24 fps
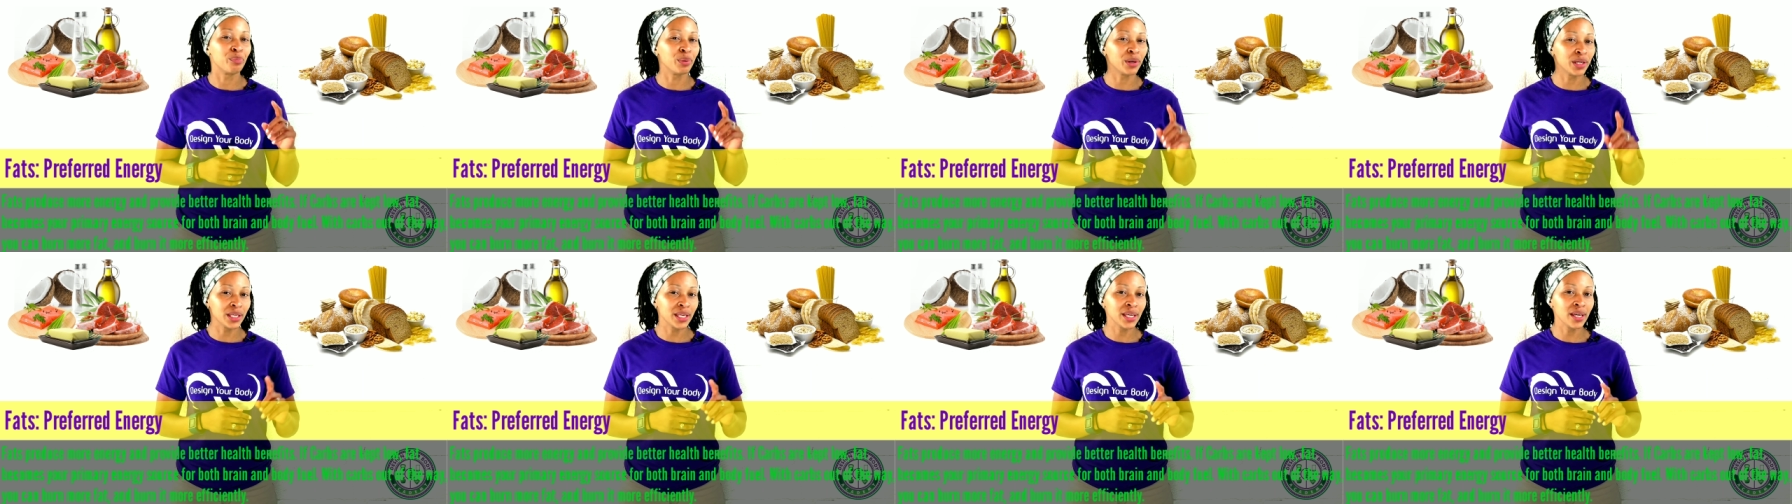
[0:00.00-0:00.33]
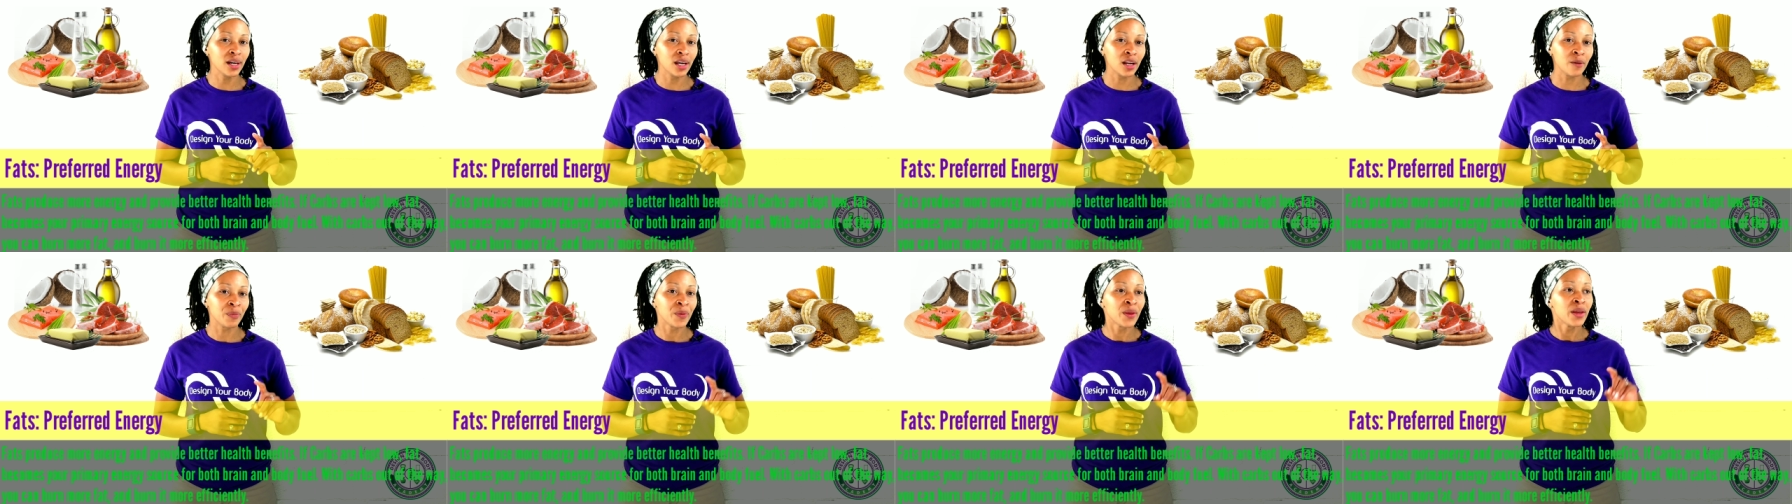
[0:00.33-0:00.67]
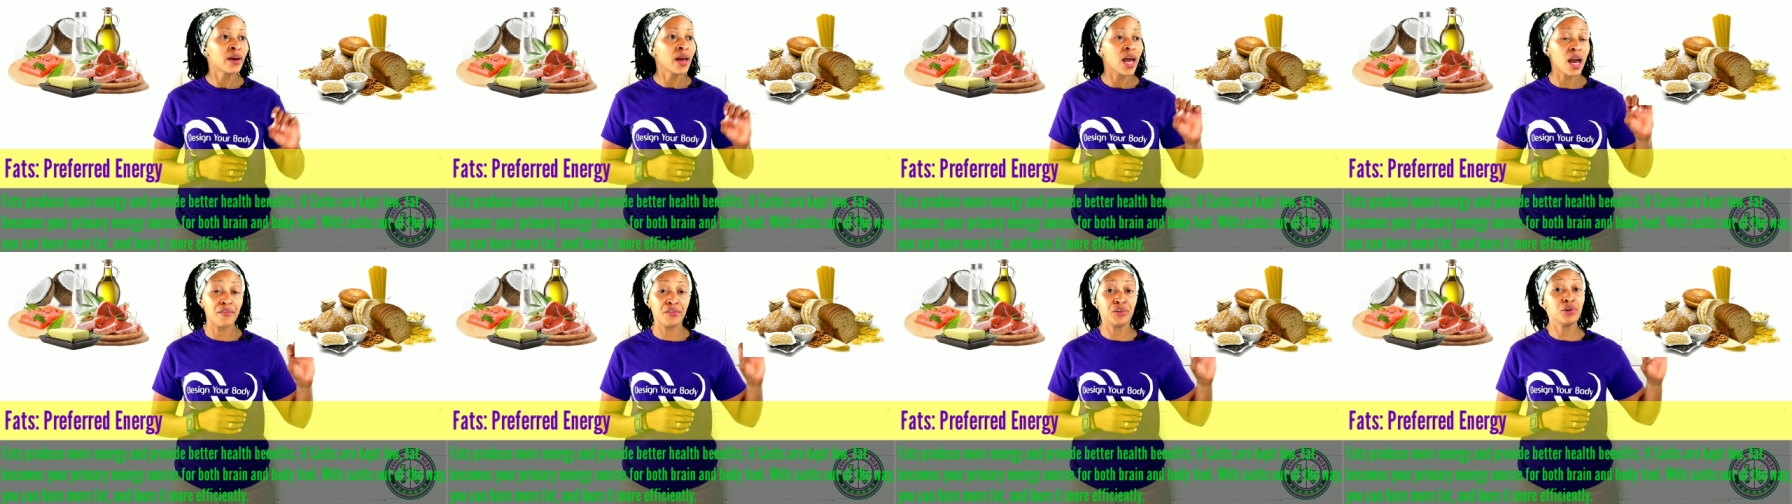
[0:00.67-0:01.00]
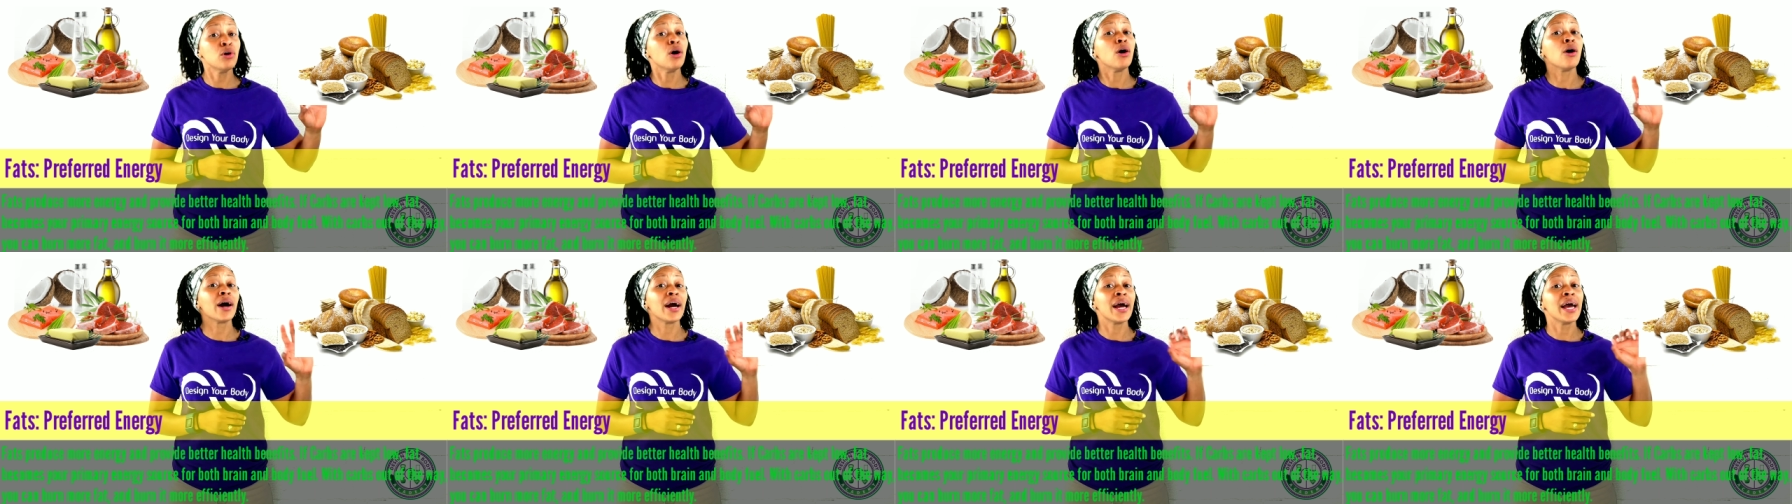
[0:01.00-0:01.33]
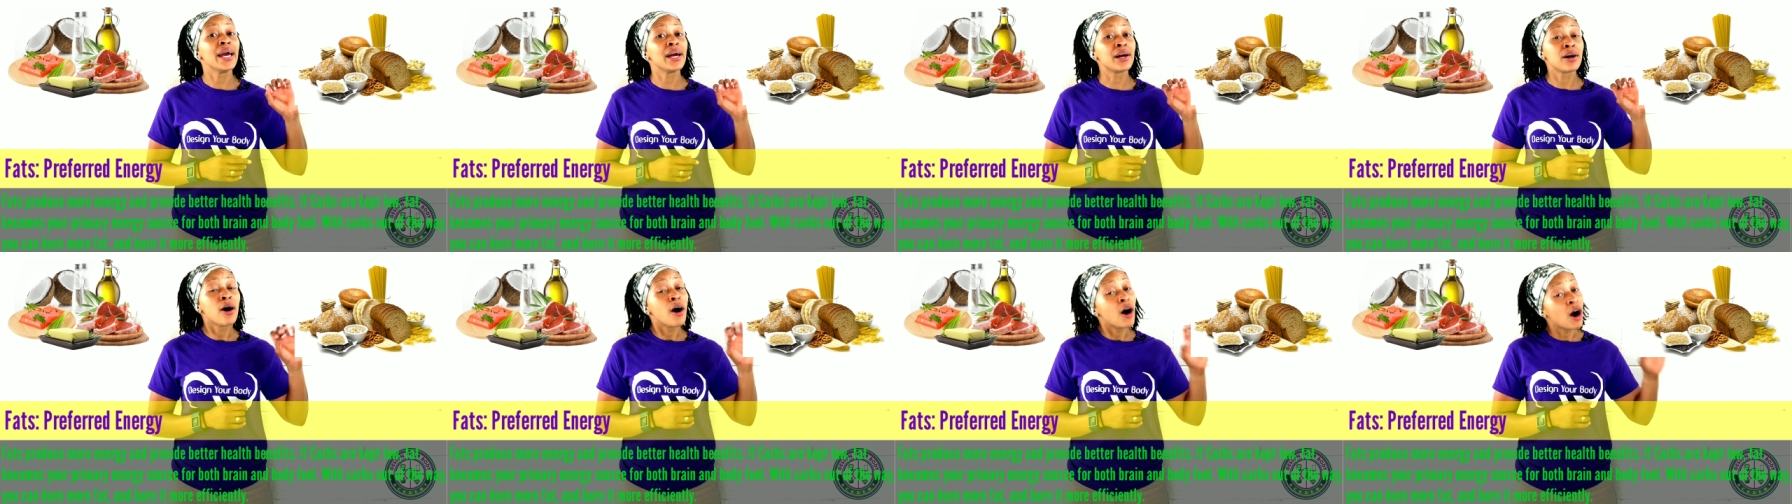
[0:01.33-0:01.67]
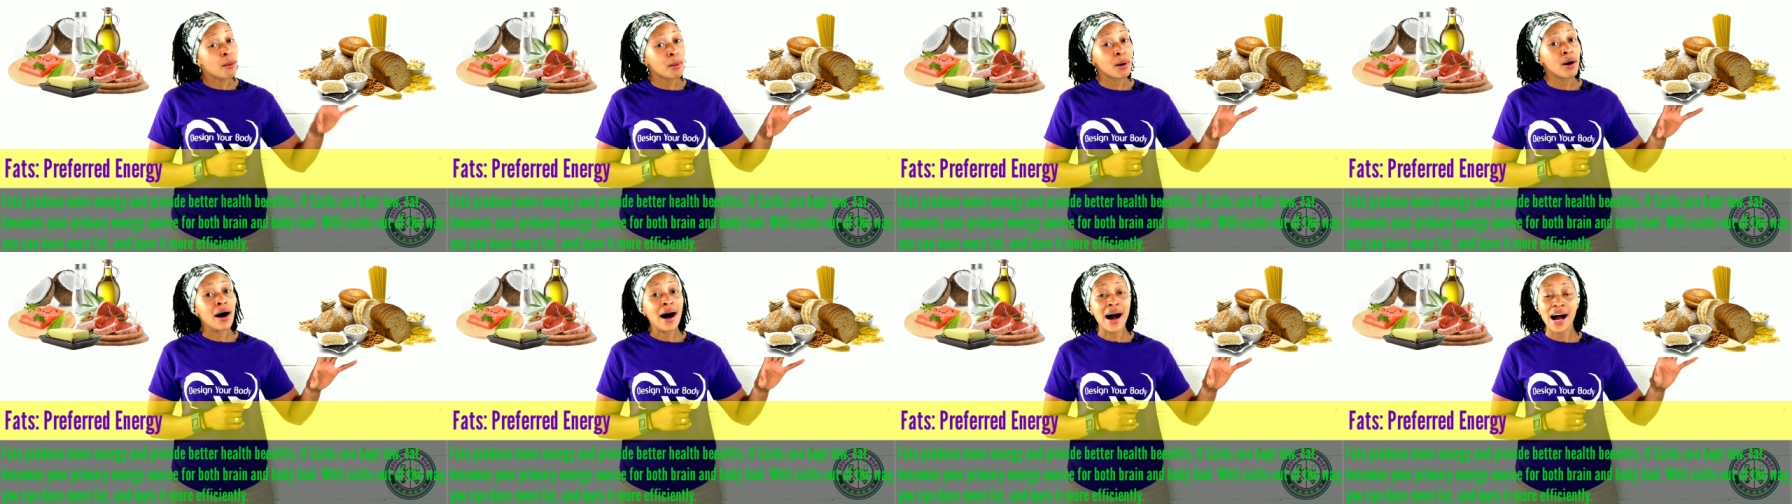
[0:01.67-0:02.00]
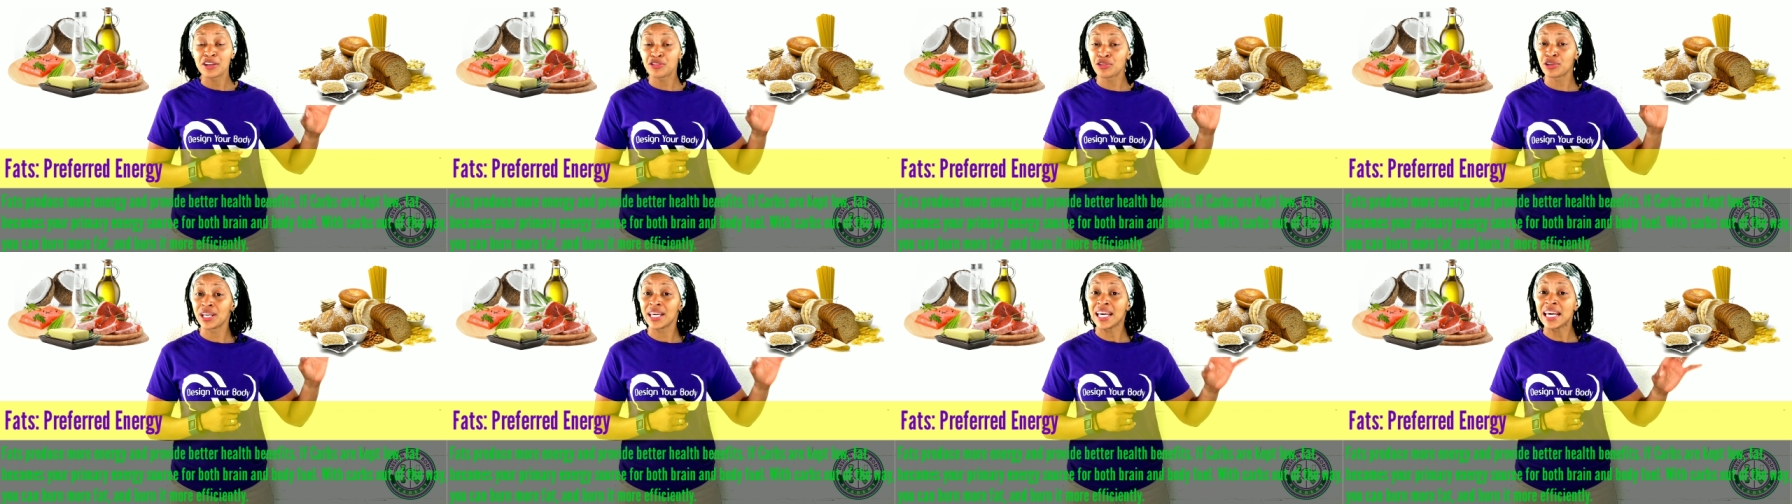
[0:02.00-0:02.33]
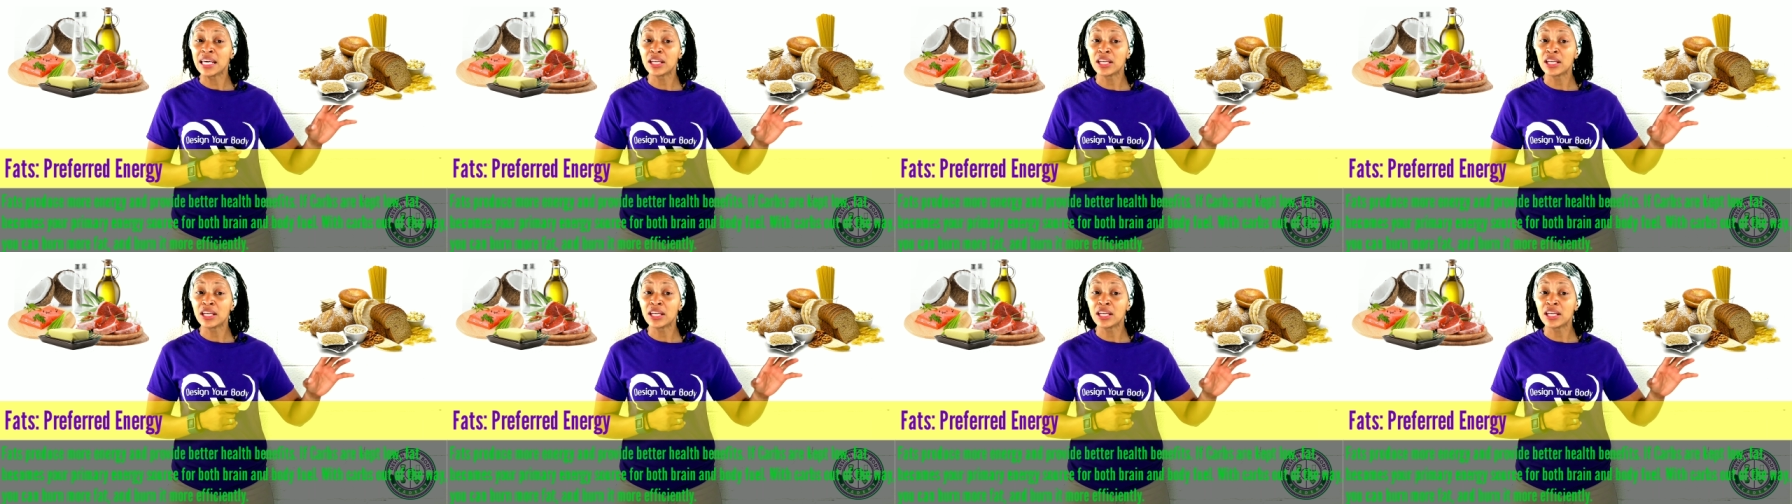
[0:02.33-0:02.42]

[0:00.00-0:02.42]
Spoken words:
But again, if you are a carbohydrate